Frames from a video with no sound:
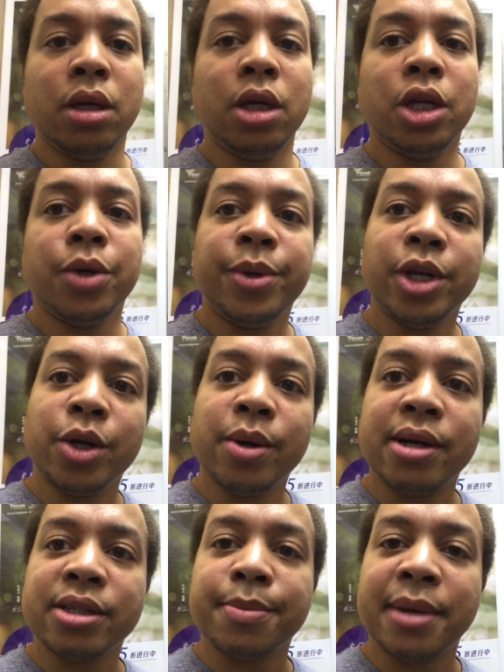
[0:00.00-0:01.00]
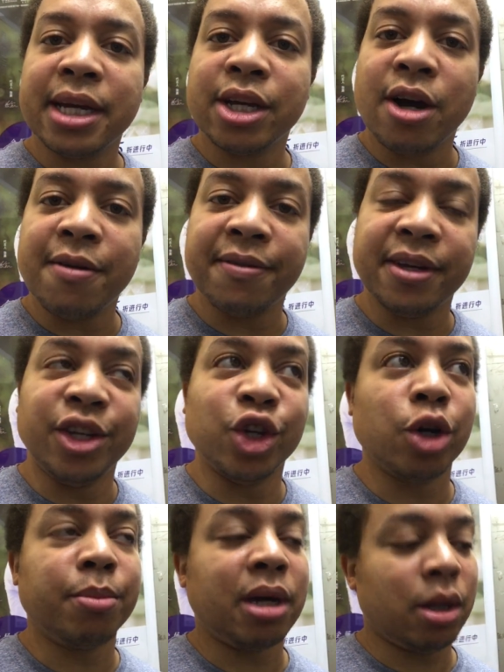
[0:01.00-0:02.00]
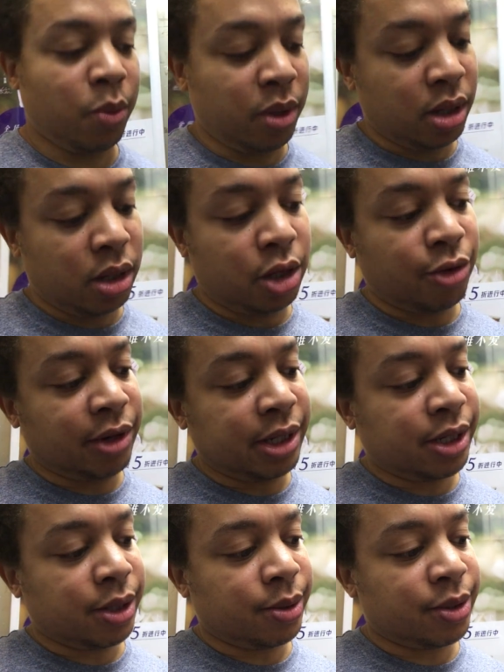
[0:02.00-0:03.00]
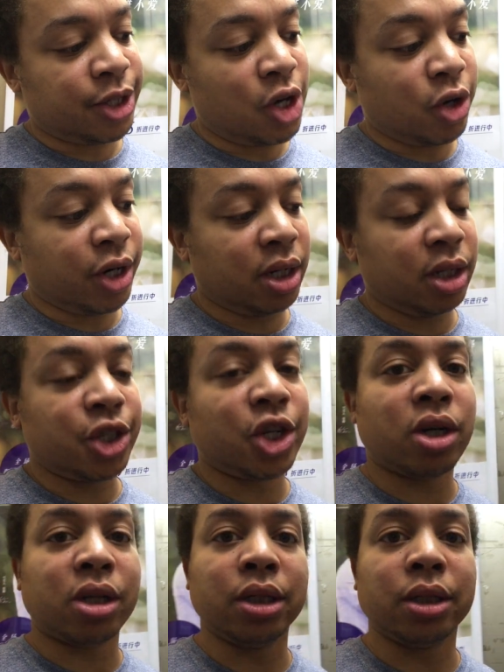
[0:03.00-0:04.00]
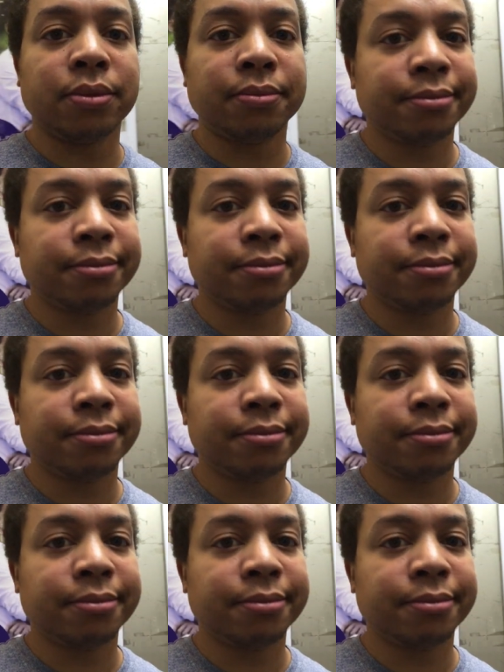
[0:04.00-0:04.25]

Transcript: You know when you go out to buy coffee and you come back with Doritos, yogurt and chocolate?